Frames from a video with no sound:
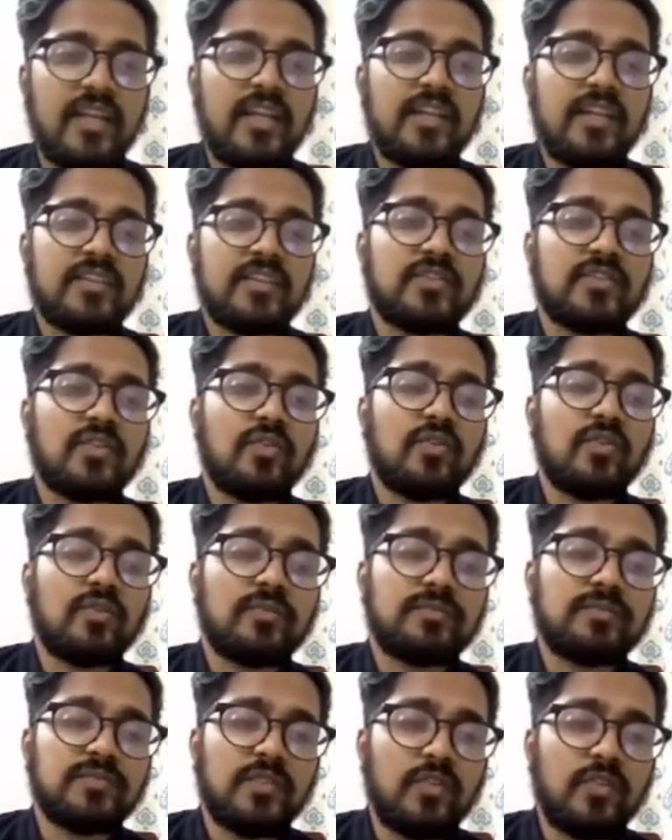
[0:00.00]
So
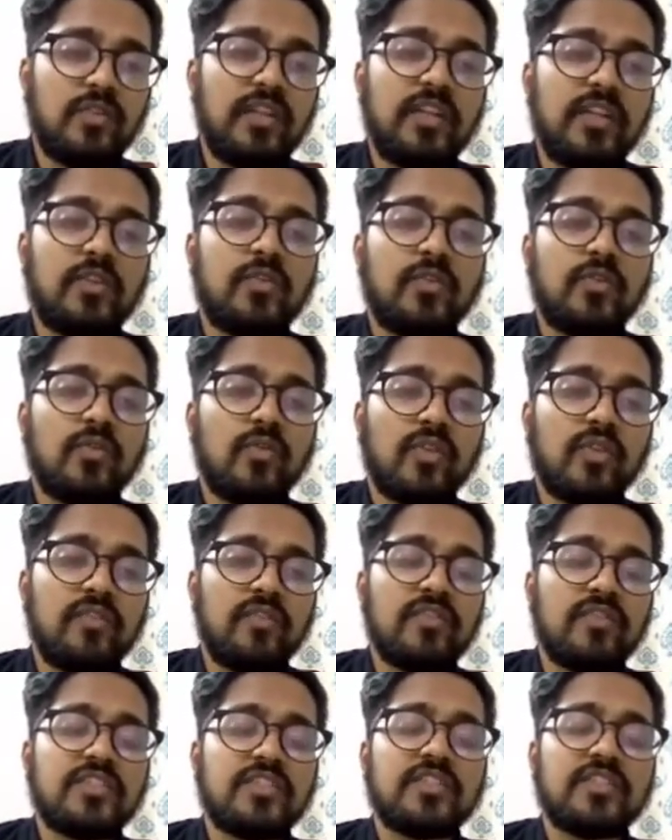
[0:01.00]
you need to know, okay,
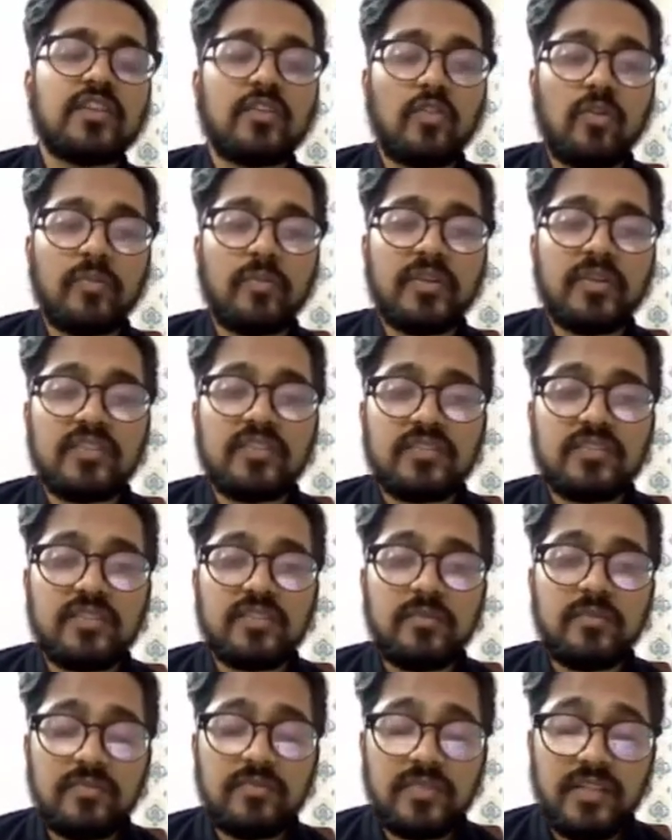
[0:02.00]
which economic system
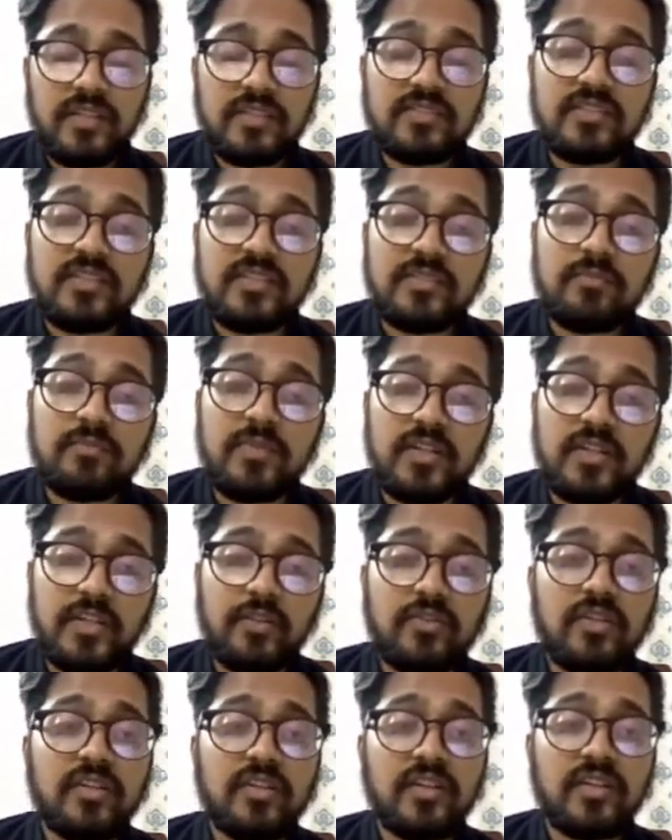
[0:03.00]
does this
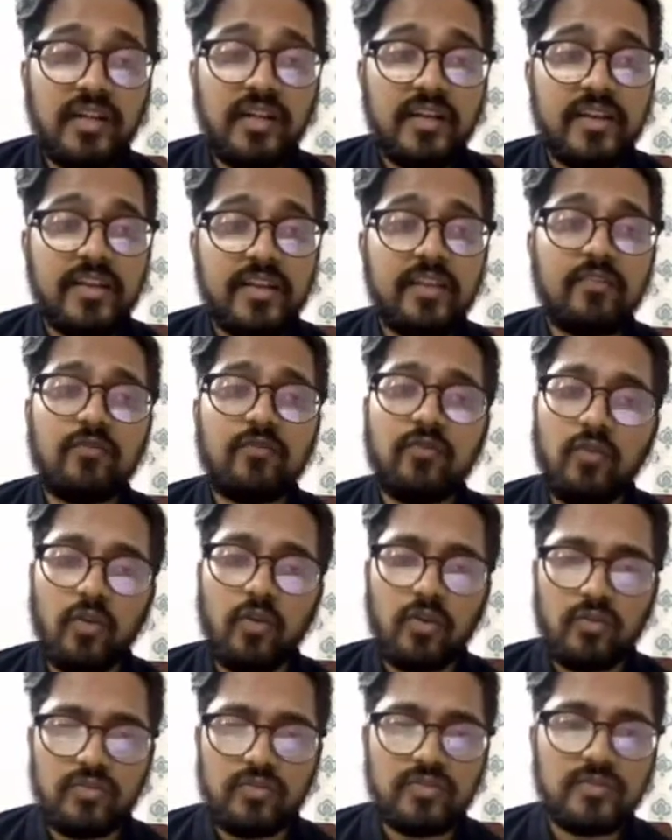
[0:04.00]
particular country follows,
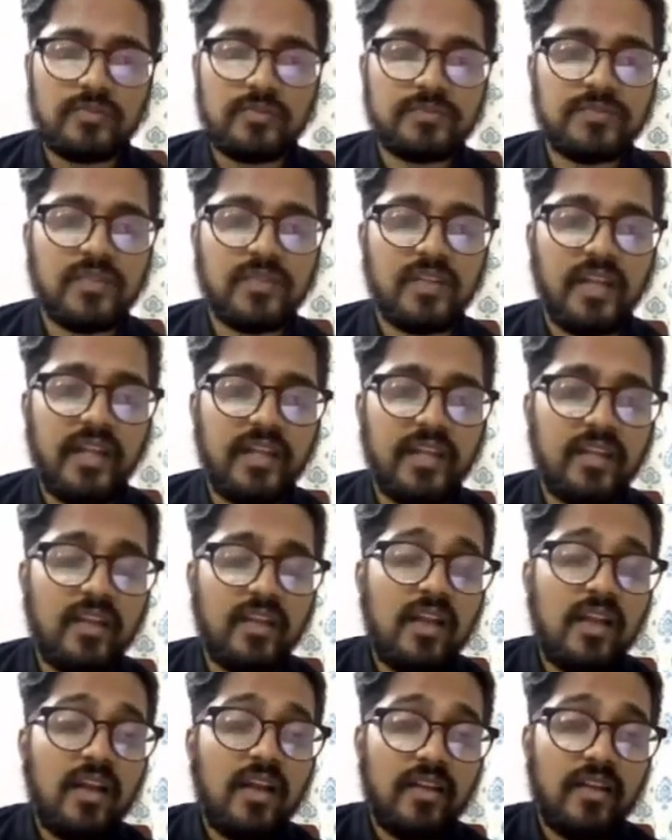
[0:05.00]
right?
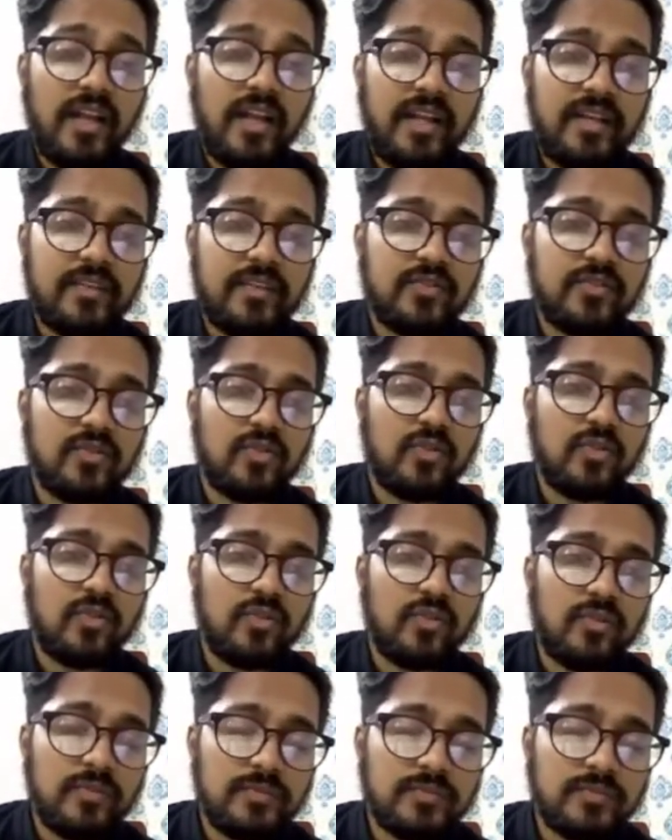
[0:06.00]
Right. So
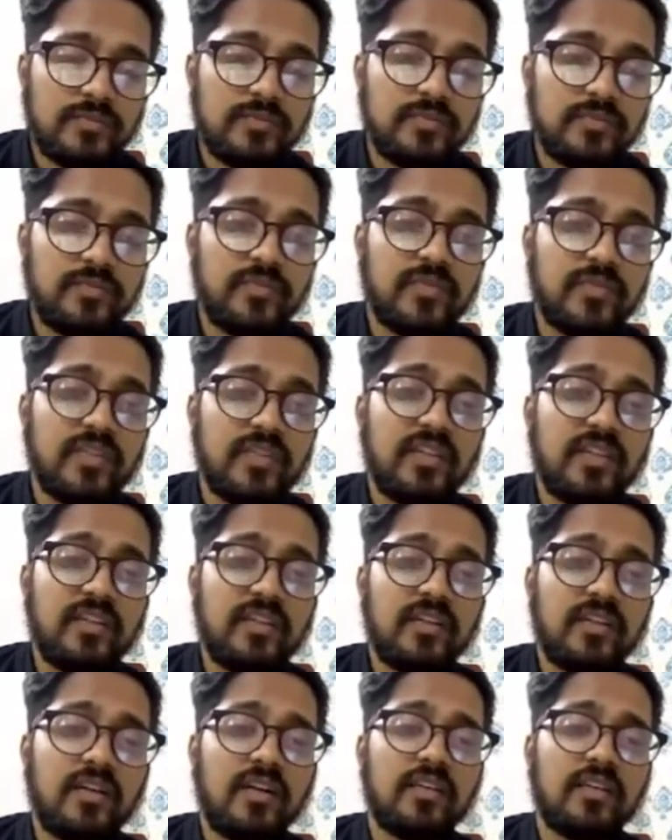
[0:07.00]

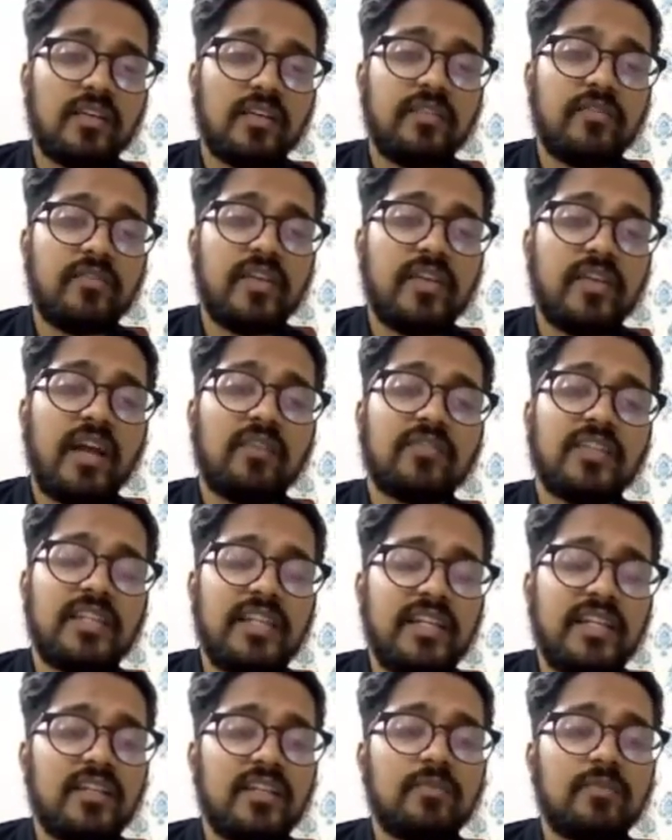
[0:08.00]
then we have the
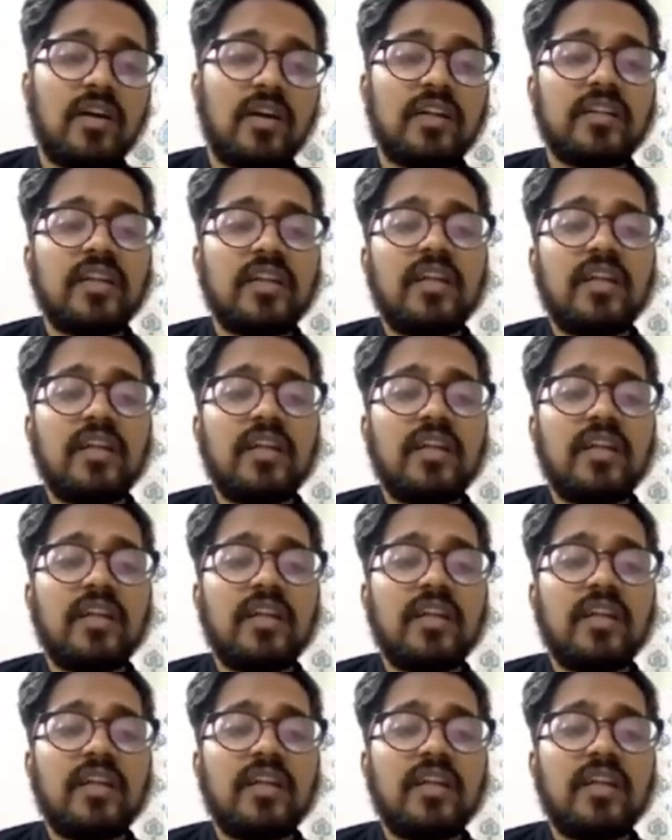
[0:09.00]
legal part.